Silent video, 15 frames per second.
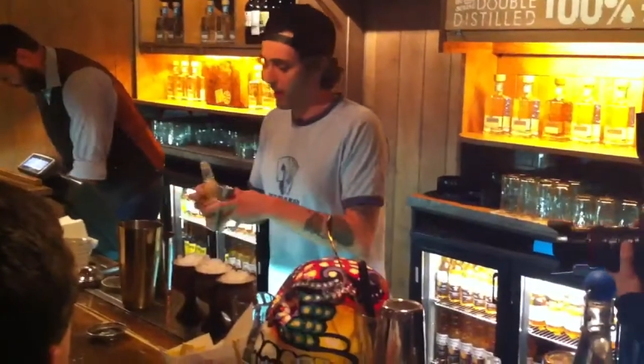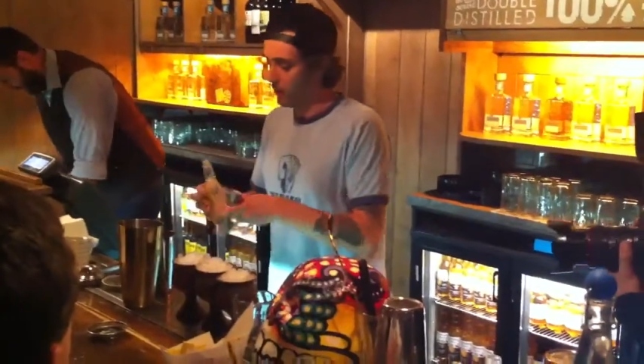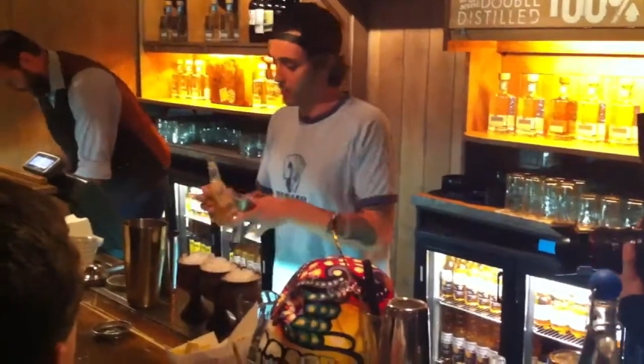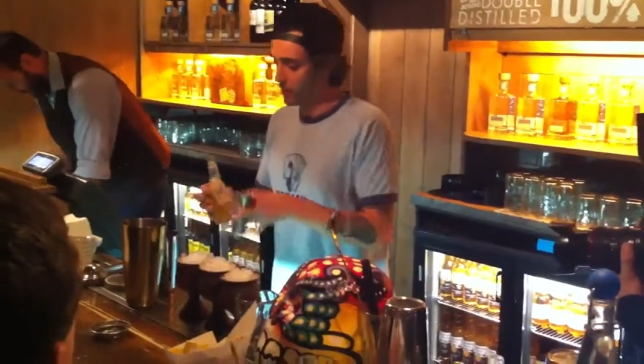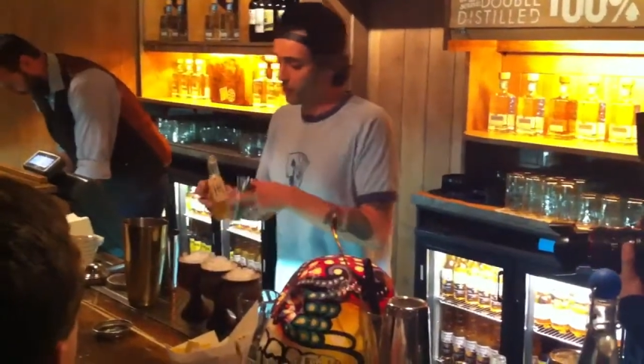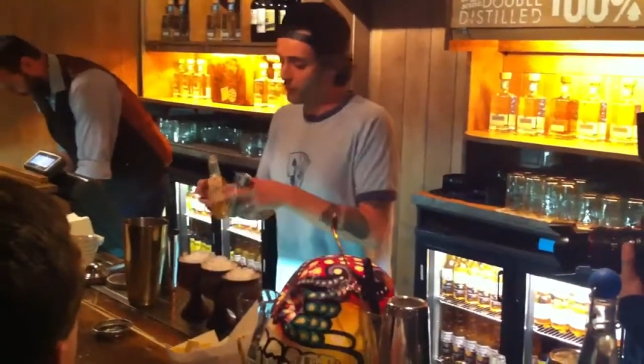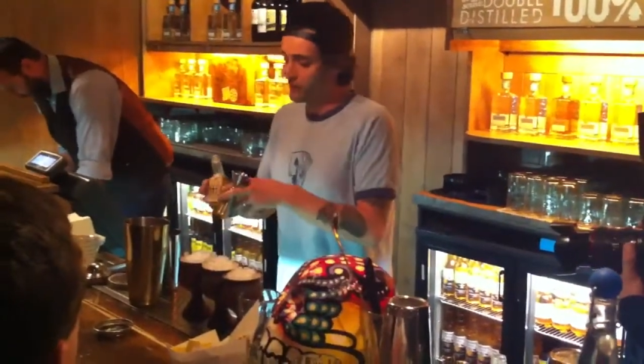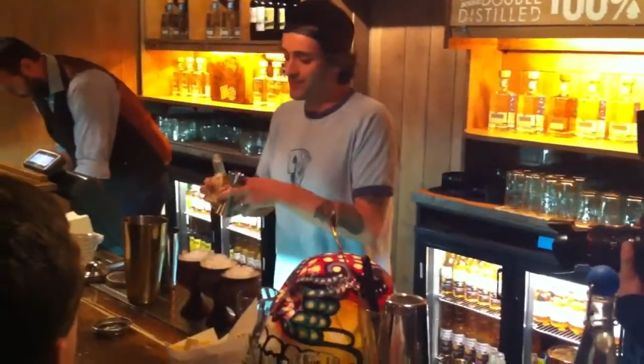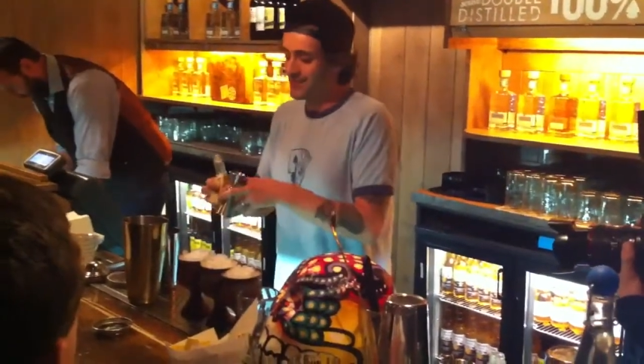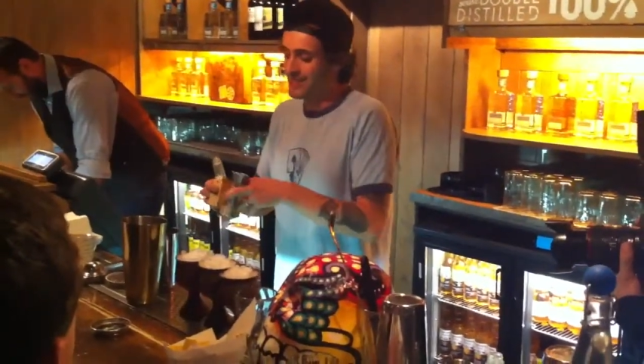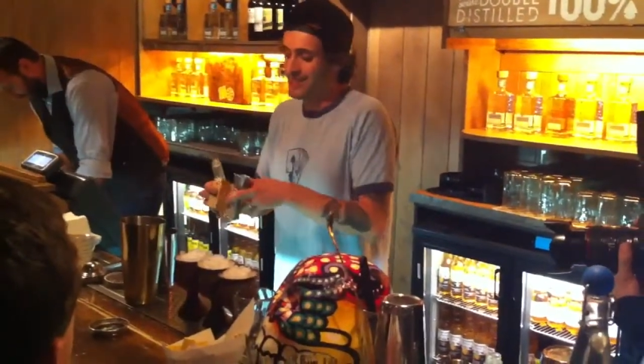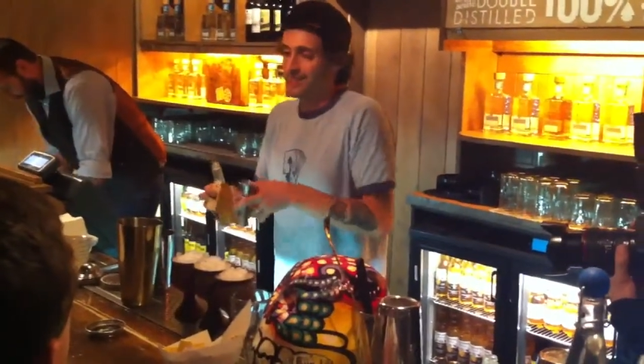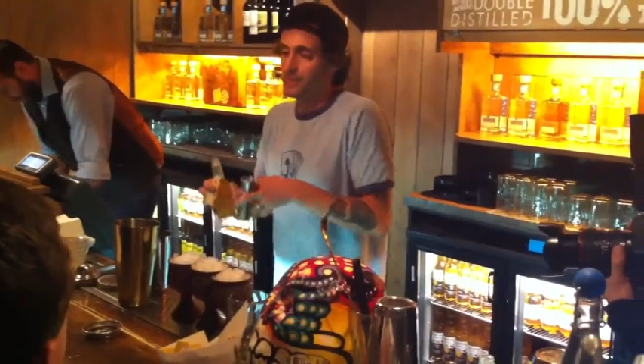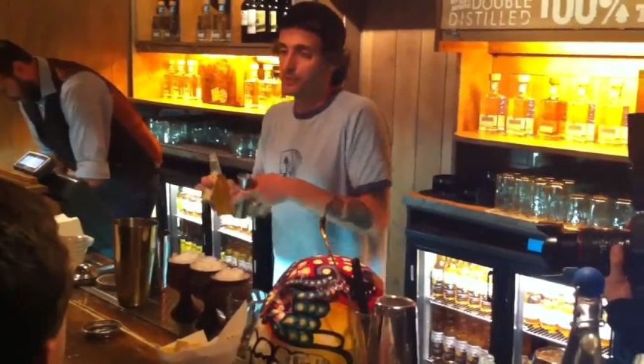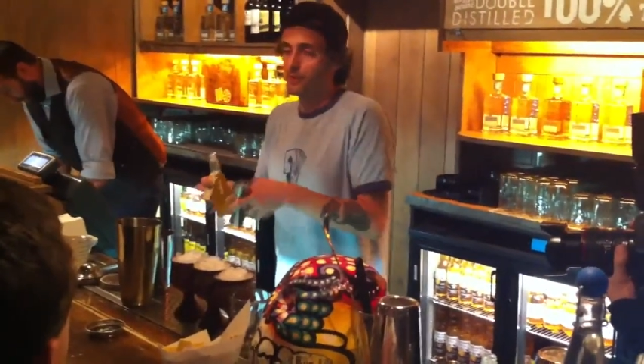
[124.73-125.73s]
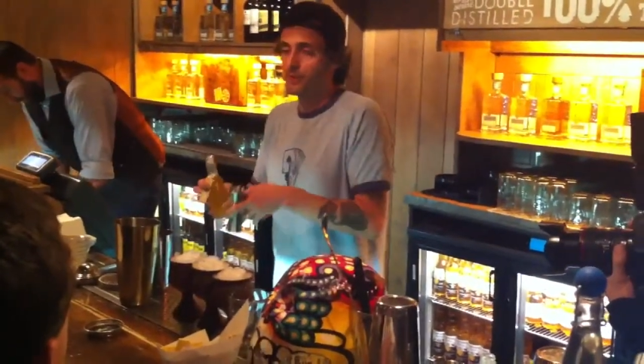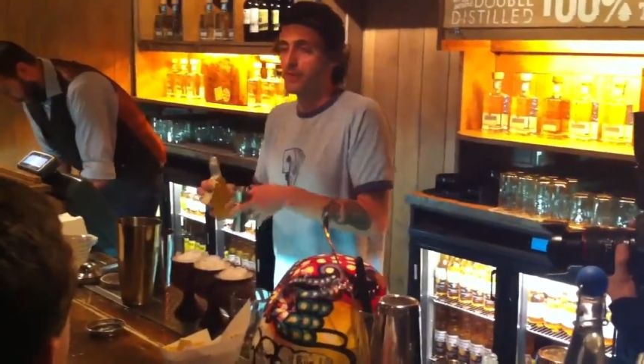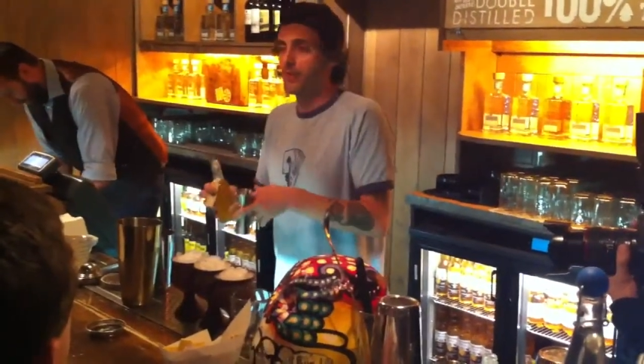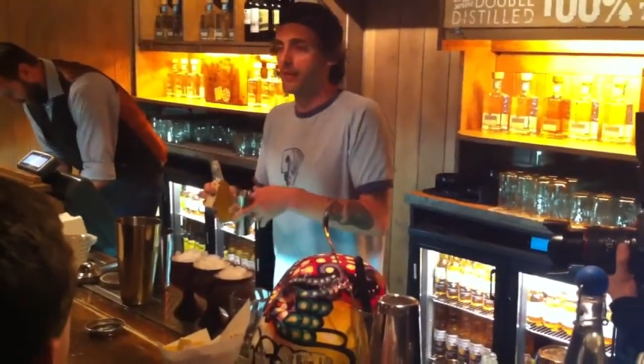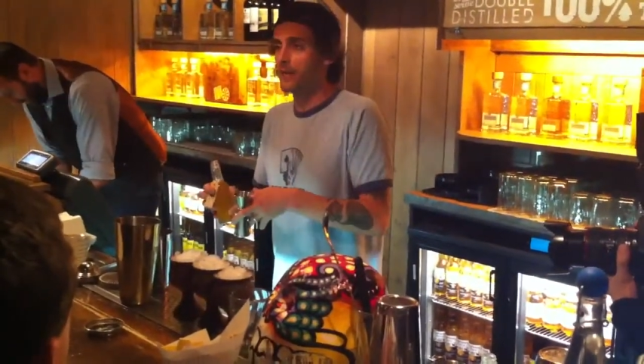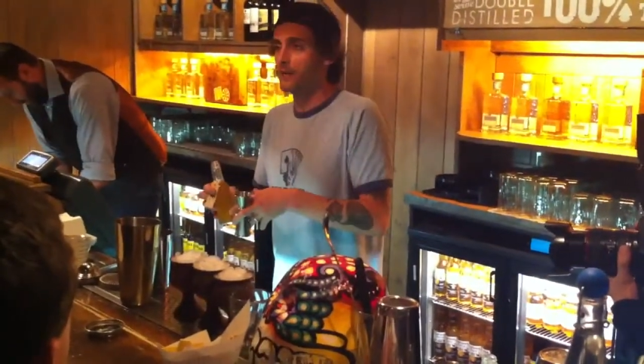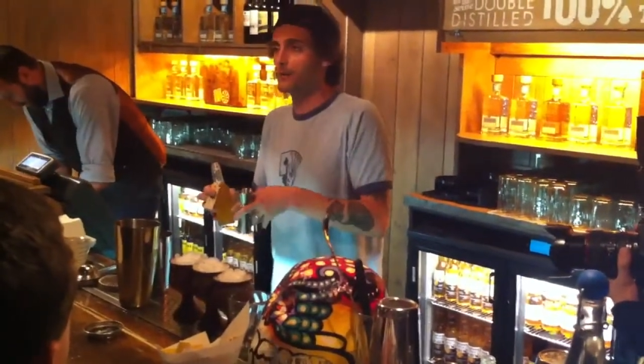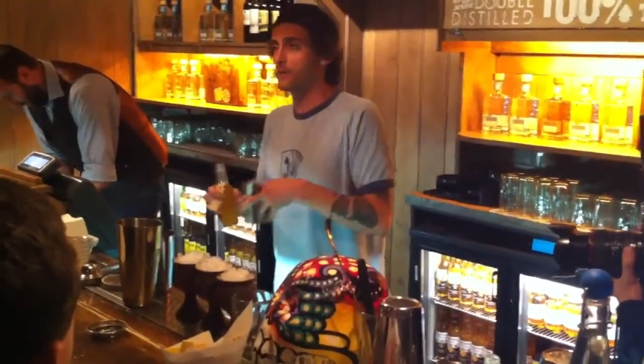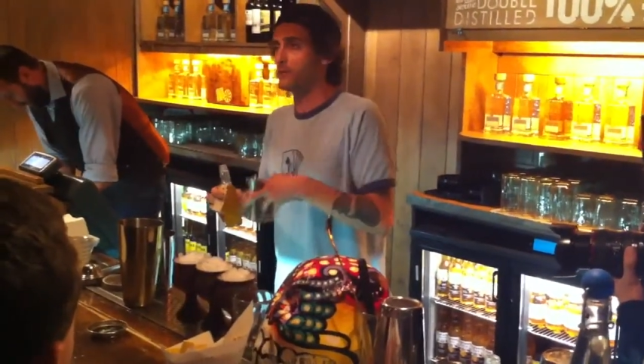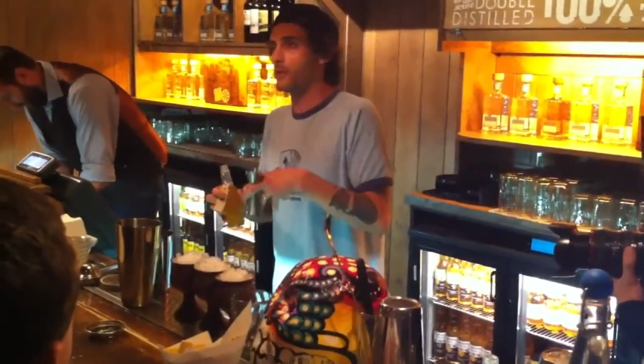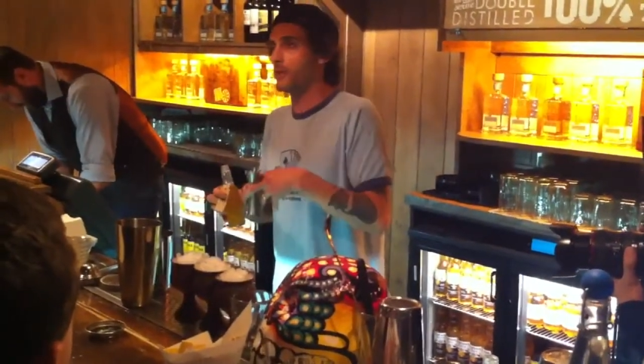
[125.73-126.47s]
I want to use this as a sweetening agent,